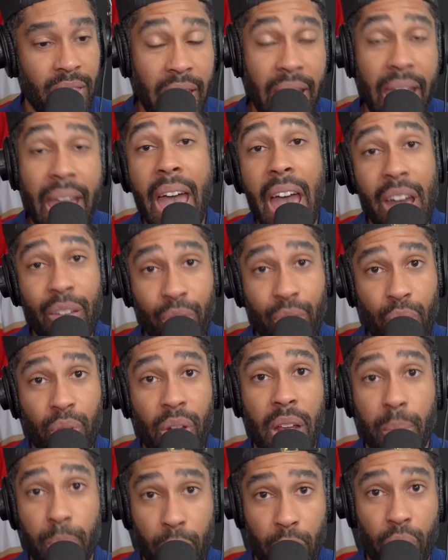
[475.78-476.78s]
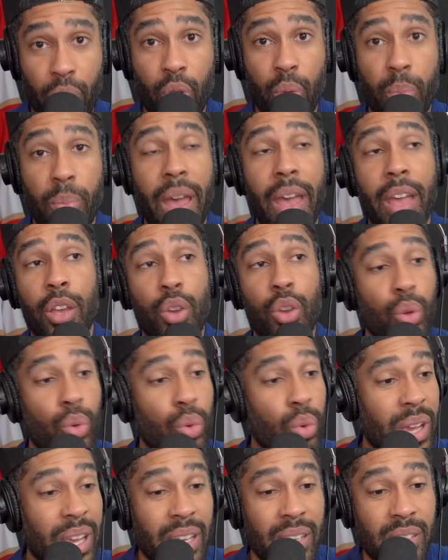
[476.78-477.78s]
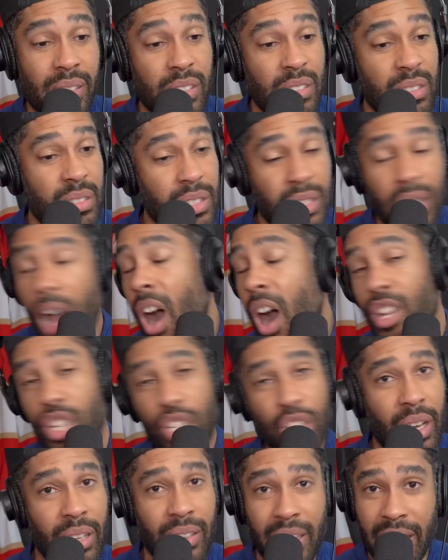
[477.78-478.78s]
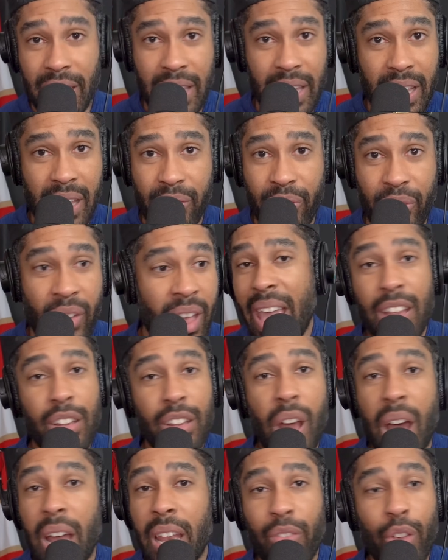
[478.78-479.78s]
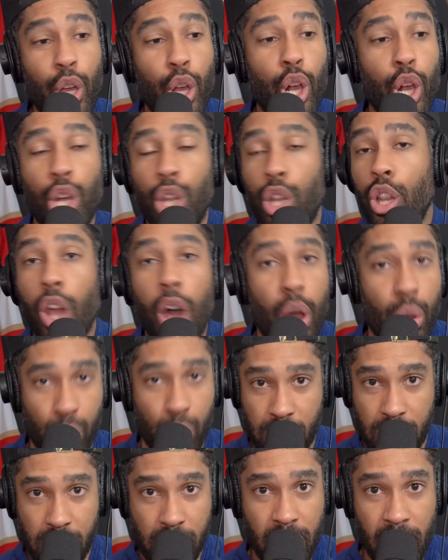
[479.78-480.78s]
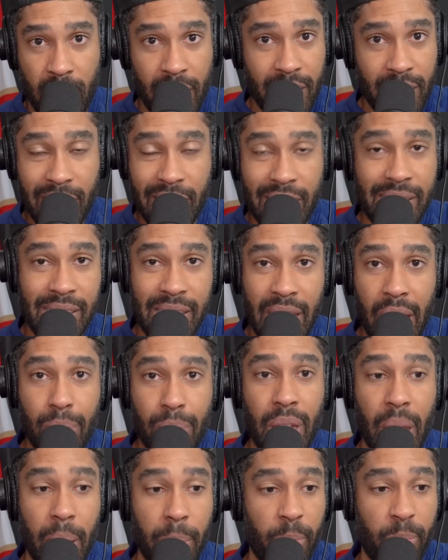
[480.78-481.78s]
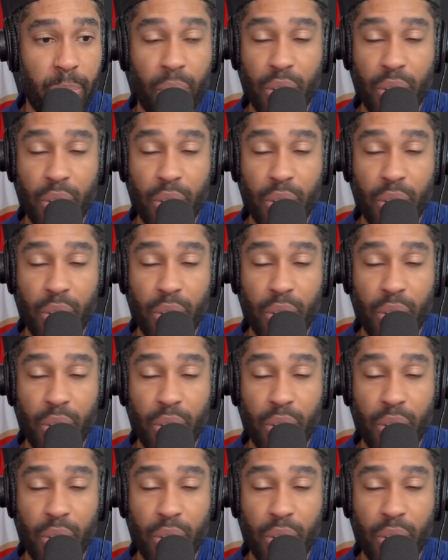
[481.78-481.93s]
They have Craig Berube, who is not Sheldon Keefe and not even close to the same type of